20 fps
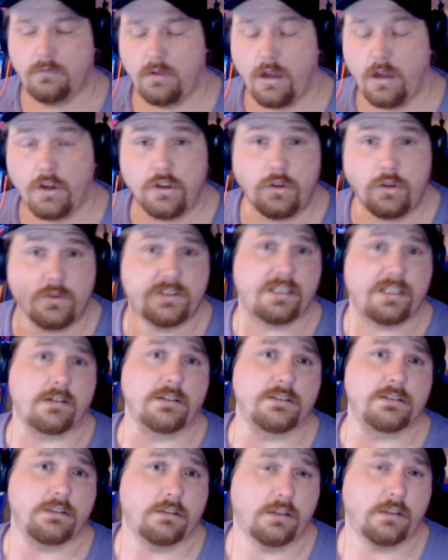a new
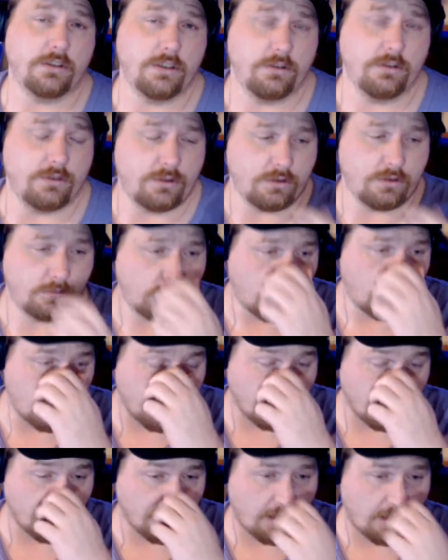series here on YouTube
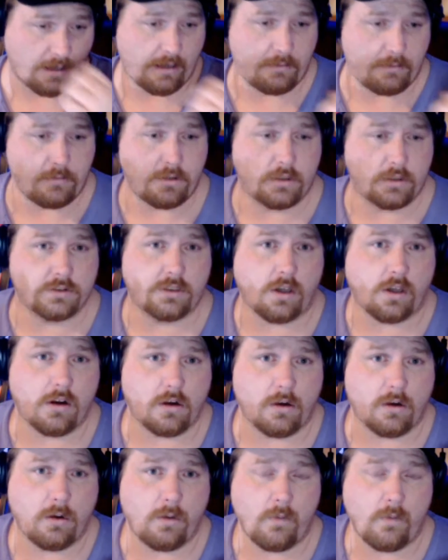where I'm going to
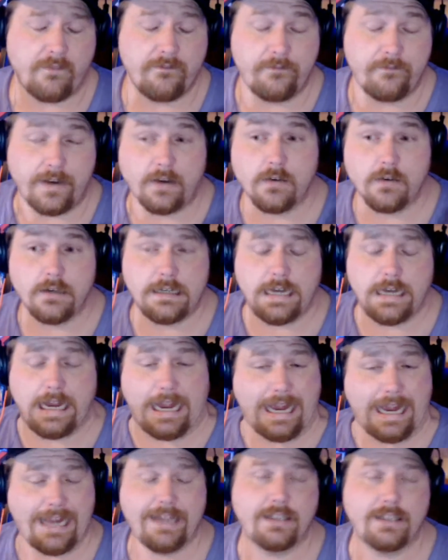talk very
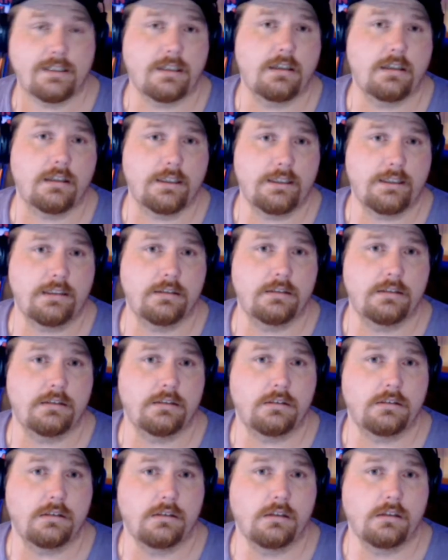candidly
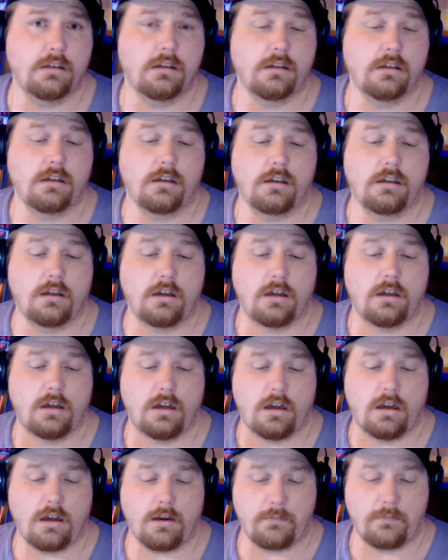
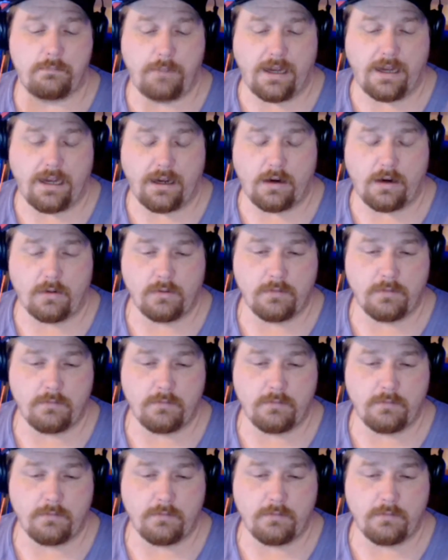about